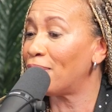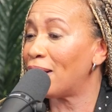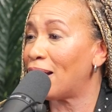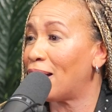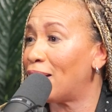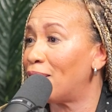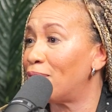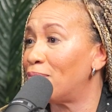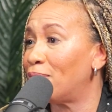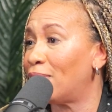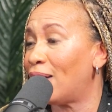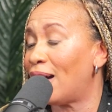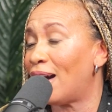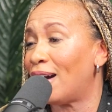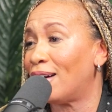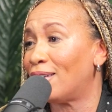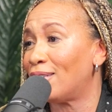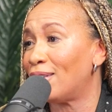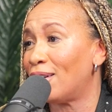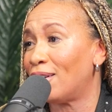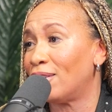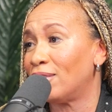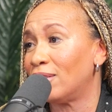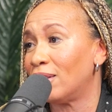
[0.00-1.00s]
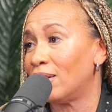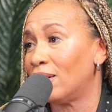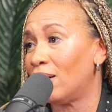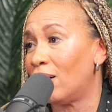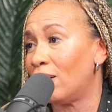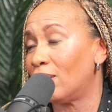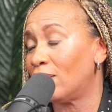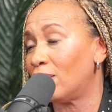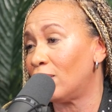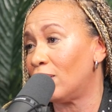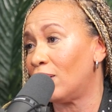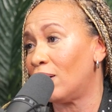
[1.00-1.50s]
were out on
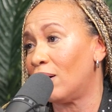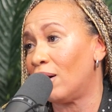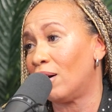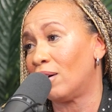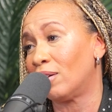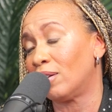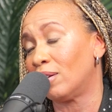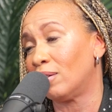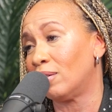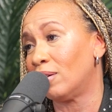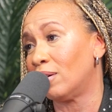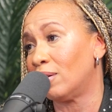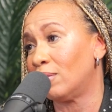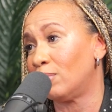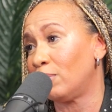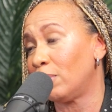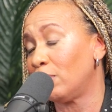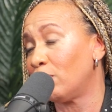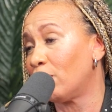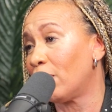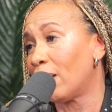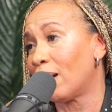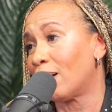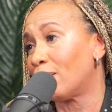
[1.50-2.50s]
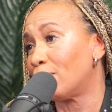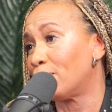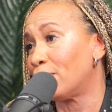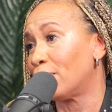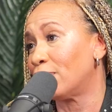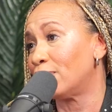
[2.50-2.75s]
a we were out